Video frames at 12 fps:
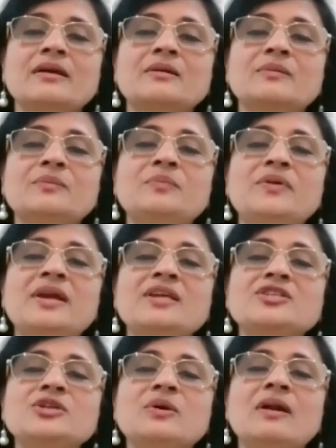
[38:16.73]

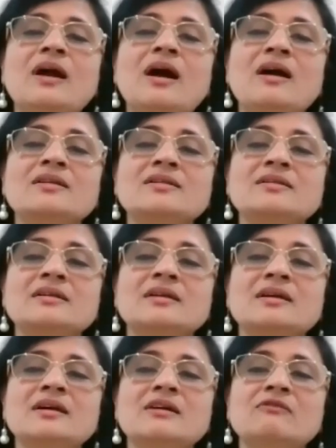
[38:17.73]
Embrace your heart
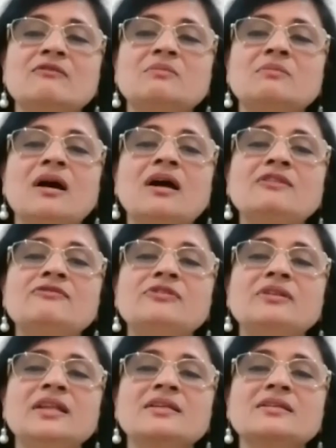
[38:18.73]
with
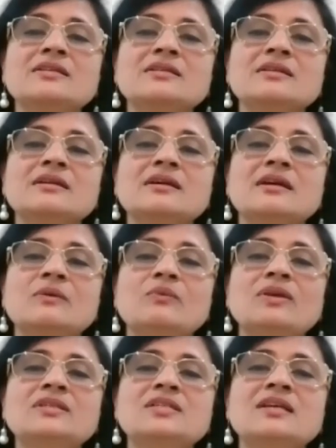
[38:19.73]
mindfulness,
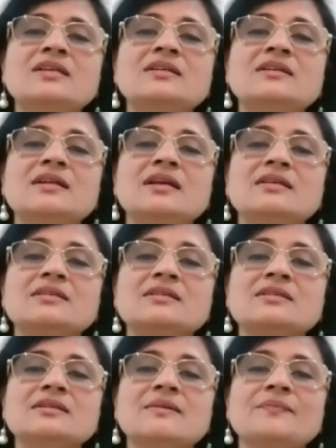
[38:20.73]
with
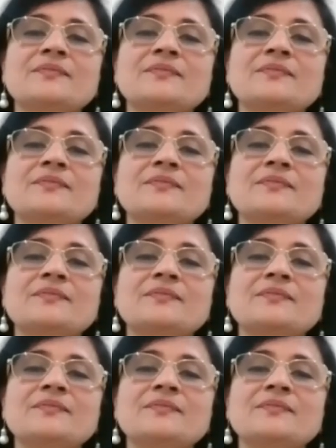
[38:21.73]
tenderness.